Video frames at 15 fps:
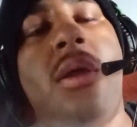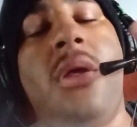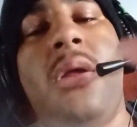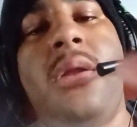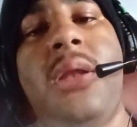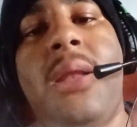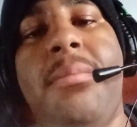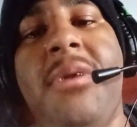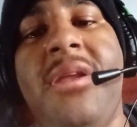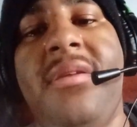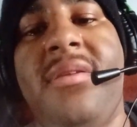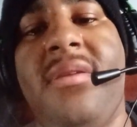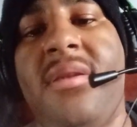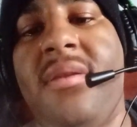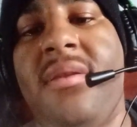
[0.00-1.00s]
Let me
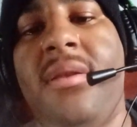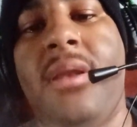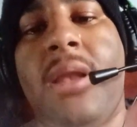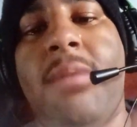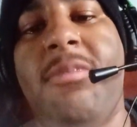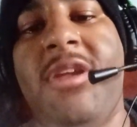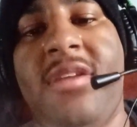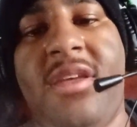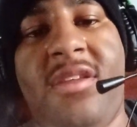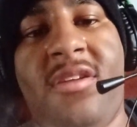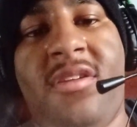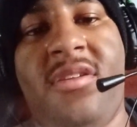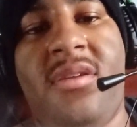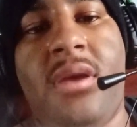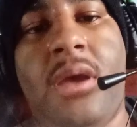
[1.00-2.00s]
say
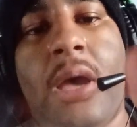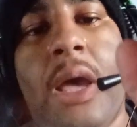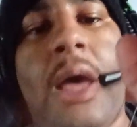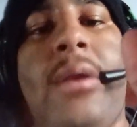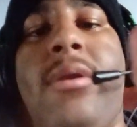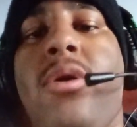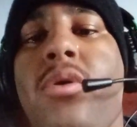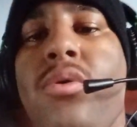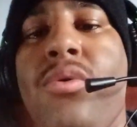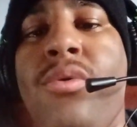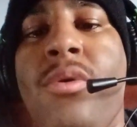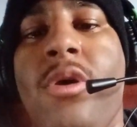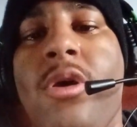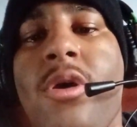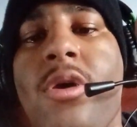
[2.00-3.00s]
this. I know
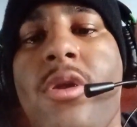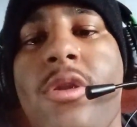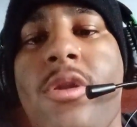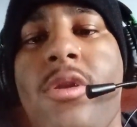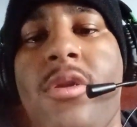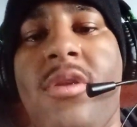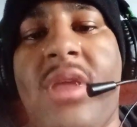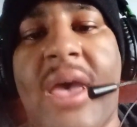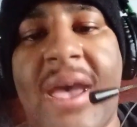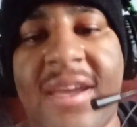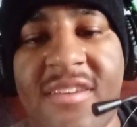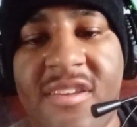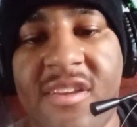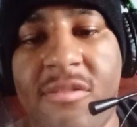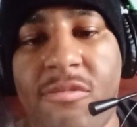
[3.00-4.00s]
the
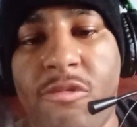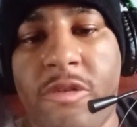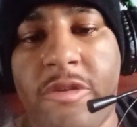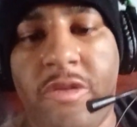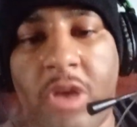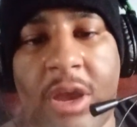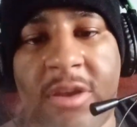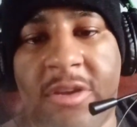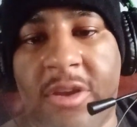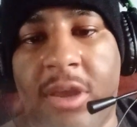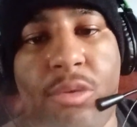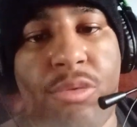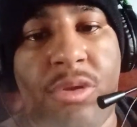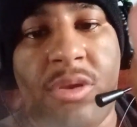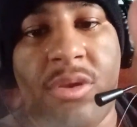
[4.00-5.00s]
accident was tragic.
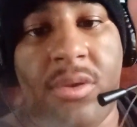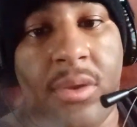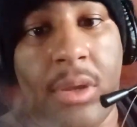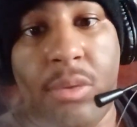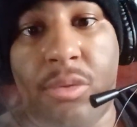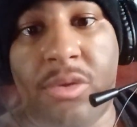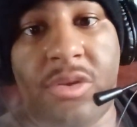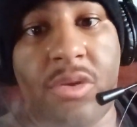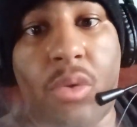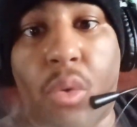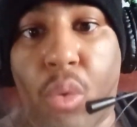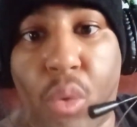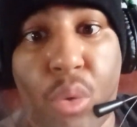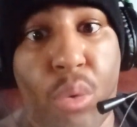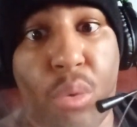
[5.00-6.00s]
It was a
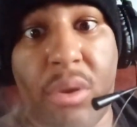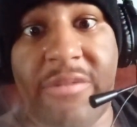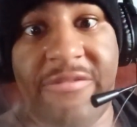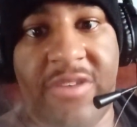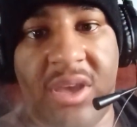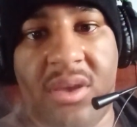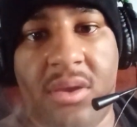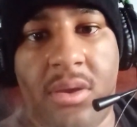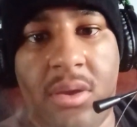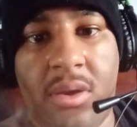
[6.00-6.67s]
horrific.